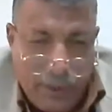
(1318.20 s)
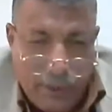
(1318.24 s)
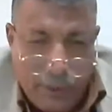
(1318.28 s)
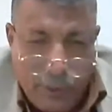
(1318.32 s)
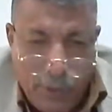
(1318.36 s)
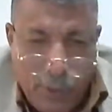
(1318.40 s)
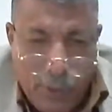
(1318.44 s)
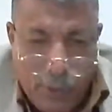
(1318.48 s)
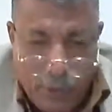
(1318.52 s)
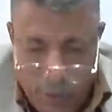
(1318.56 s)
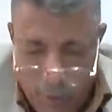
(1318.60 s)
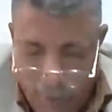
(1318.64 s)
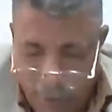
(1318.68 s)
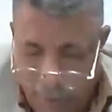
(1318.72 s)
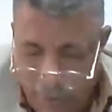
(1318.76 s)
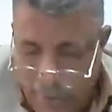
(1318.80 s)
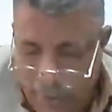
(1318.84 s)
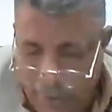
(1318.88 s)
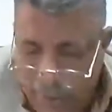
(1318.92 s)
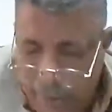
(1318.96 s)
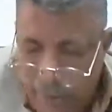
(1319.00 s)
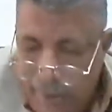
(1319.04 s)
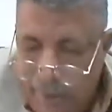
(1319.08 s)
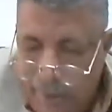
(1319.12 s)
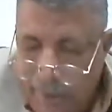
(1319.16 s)
nor
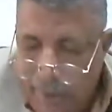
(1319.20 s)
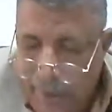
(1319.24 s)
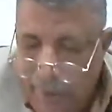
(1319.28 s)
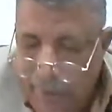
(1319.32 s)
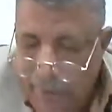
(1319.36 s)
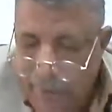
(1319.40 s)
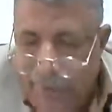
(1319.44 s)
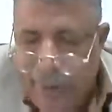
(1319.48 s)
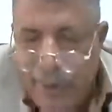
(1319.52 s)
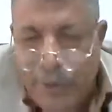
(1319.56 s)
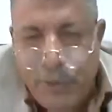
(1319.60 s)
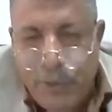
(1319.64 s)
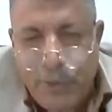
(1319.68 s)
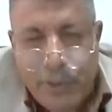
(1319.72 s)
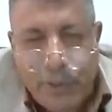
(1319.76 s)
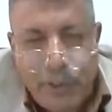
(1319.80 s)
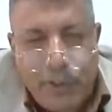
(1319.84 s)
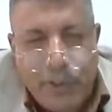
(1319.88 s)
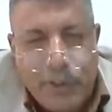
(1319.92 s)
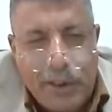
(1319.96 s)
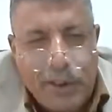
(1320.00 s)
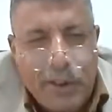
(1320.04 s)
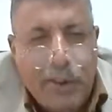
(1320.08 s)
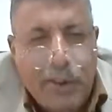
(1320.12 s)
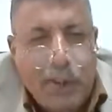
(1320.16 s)
the
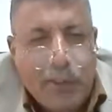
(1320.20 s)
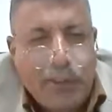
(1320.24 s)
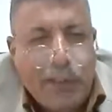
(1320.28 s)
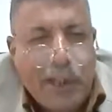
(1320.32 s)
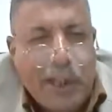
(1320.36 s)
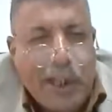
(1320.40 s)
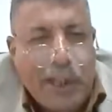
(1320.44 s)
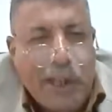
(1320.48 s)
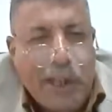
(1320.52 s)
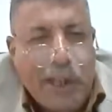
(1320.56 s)
interest, to